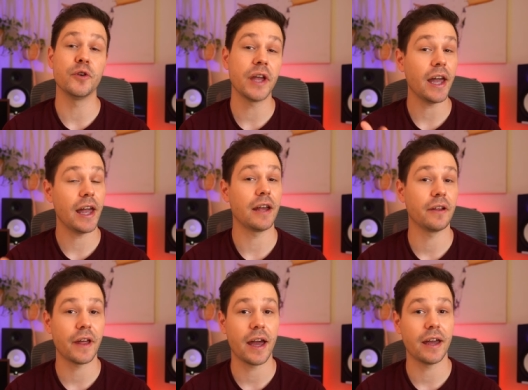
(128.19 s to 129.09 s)
you can't
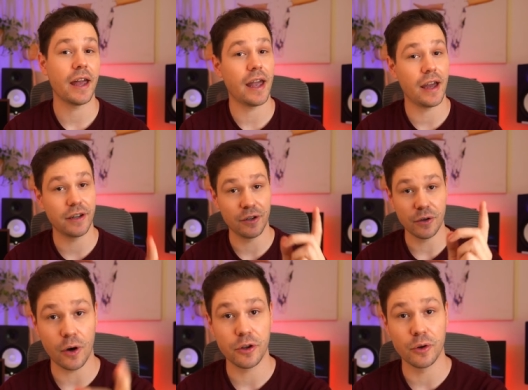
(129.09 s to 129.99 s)
handle that and you
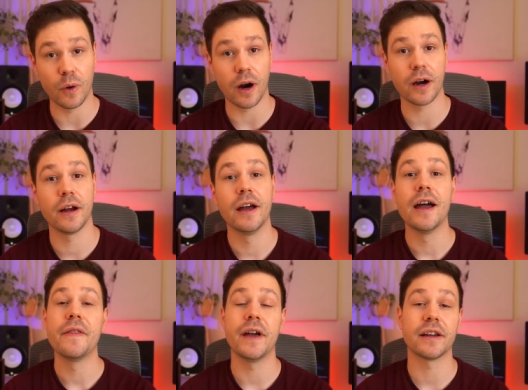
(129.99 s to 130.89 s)
know who you are,
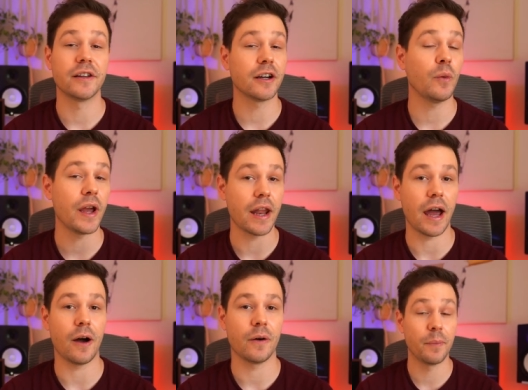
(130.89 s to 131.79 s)
then click away
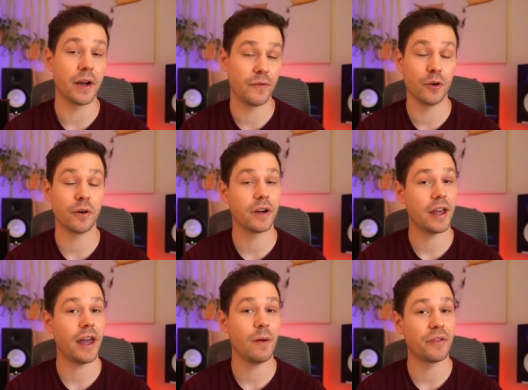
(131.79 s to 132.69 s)
now. But if you are
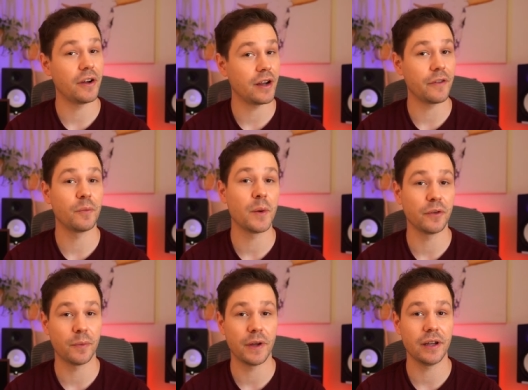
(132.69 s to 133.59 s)
okay with hearing other
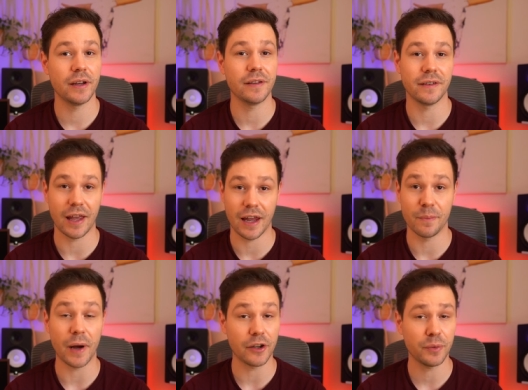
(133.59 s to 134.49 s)
people's opinions
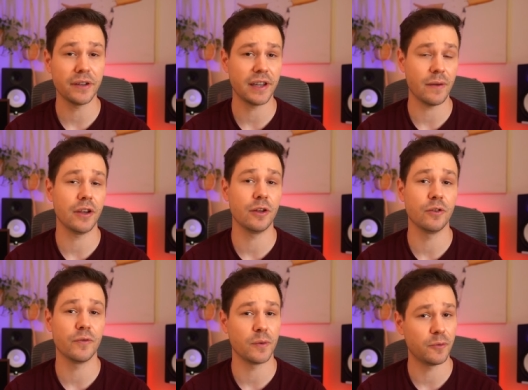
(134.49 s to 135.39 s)
and possibly saving
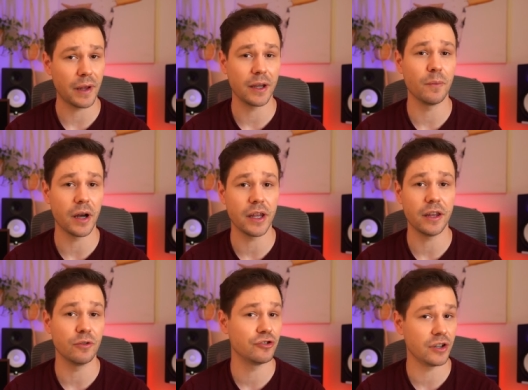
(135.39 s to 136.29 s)
you from spending money
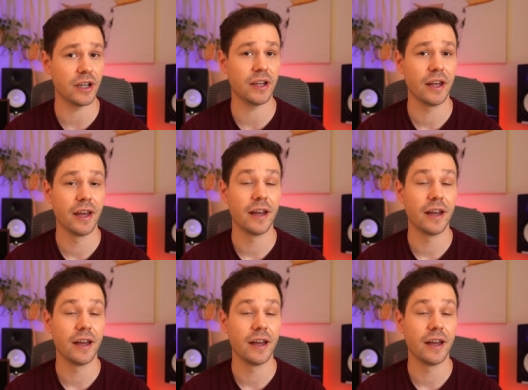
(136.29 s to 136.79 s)
you shouldn't,